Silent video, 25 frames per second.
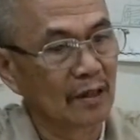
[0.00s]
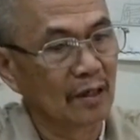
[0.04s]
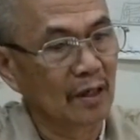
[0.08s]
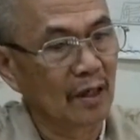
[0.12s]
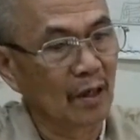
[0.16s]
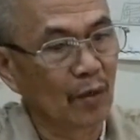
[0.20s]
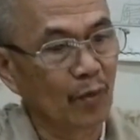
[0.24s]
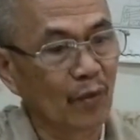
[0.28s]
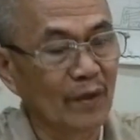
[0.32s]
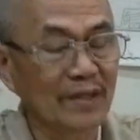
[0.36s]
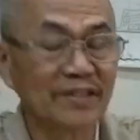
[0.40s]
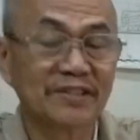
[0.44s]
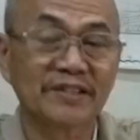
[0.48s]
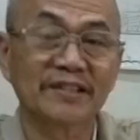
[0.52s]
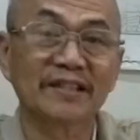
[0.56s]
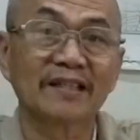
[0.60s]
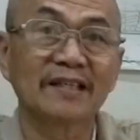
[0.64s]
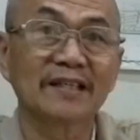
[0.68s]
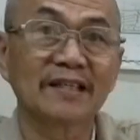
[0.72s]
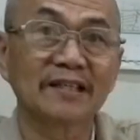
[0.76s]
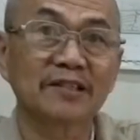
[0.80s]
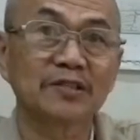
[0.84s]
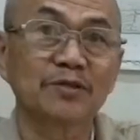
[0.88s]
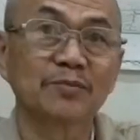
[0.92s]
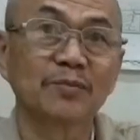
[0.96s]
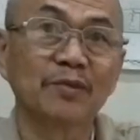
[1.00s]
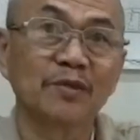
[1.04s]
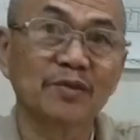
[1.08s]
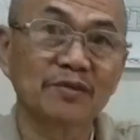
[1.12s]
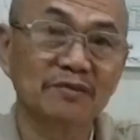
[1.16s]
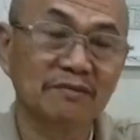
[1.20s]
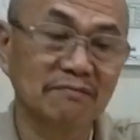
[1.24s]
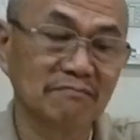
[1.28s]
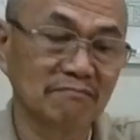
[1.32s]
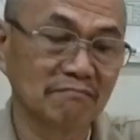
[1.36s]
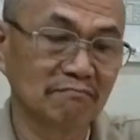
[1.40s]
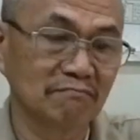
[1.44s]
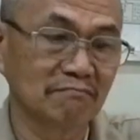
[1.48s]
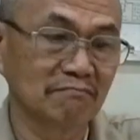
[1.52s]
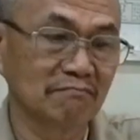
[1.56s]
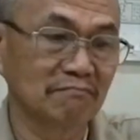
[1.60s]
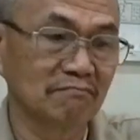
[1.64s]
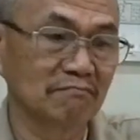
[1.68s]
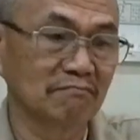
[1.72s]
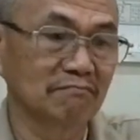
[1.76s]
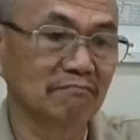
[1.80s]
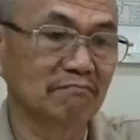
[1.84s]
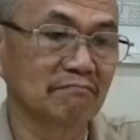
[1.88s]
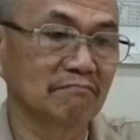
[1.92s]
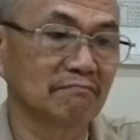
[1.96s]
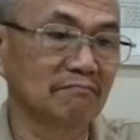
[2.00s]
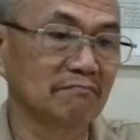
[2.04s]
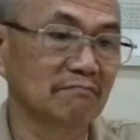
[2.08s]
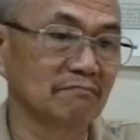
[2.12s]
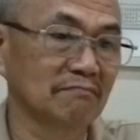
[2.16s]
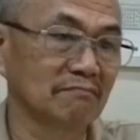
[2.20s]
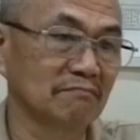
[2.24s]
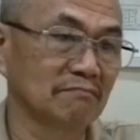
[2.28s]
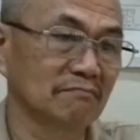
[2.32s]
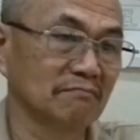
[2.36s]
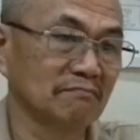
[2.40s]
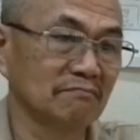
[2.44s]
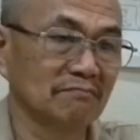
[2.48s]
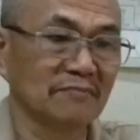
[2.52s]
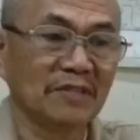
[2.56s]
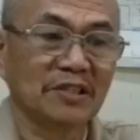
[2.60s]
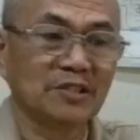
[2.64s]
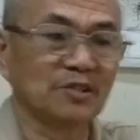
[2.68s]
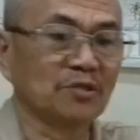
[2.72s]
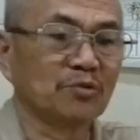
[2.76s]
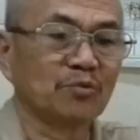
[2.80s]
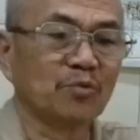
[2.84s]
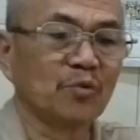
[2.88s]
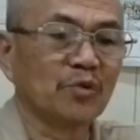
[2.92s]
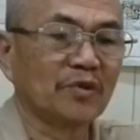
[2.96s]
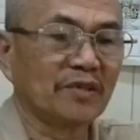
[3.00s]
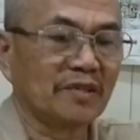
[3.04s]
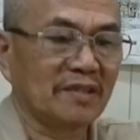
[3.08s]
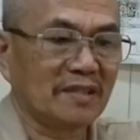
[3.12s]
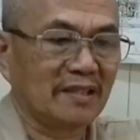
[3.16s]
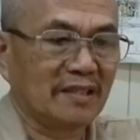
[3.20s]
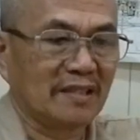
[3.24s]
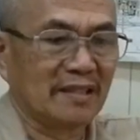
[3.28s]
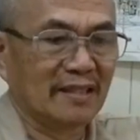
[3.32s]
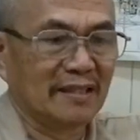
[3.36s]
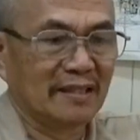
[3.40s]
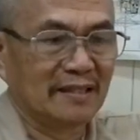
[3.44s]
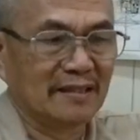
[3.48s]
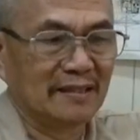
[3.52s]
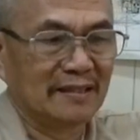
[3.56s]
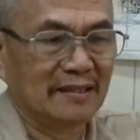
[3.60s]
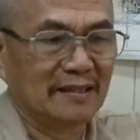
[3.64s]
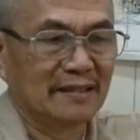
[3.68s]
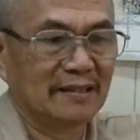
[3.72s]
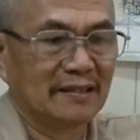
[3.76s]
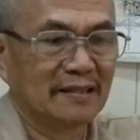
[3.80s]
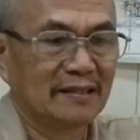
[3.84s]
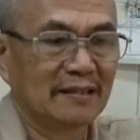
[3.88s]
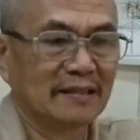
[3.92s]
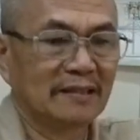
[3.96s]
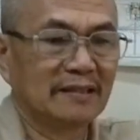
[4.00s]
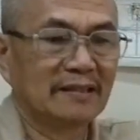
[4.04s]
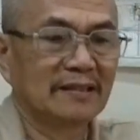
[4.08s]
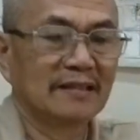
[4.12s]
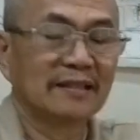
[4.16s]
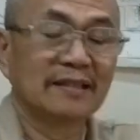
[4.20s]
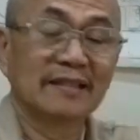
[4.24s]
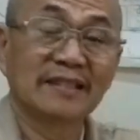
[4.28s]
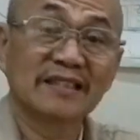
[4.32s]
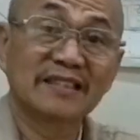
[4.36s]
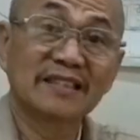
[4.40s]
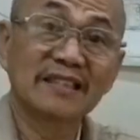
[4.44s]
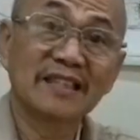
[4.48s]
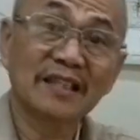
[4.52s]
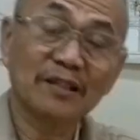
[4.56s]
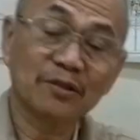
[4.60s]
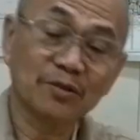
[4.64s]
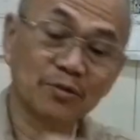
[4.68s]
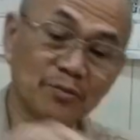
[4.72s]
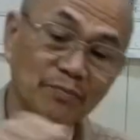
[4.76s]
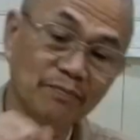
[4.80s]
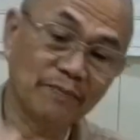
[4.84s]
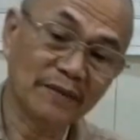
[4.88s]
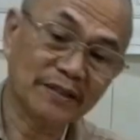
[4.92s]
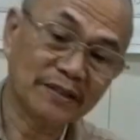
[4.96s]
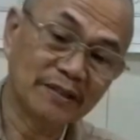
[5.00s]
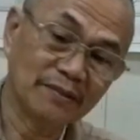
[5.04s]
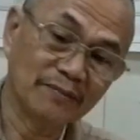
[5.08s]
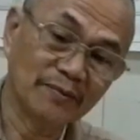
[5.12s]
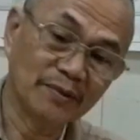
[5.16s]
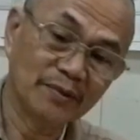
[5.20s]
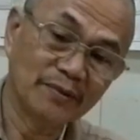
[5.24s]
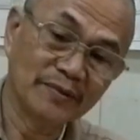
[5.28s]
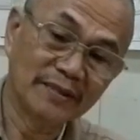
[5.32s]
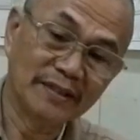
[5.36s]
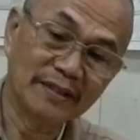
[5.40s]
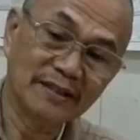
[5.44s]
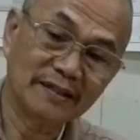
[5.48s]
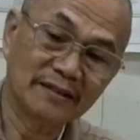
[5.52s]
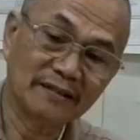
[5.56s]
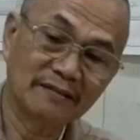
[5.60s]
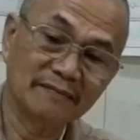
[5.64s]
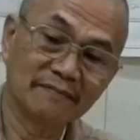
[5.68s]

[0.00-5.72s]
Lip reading: a wiser latch bolt doesn't work. It's not compatible with it.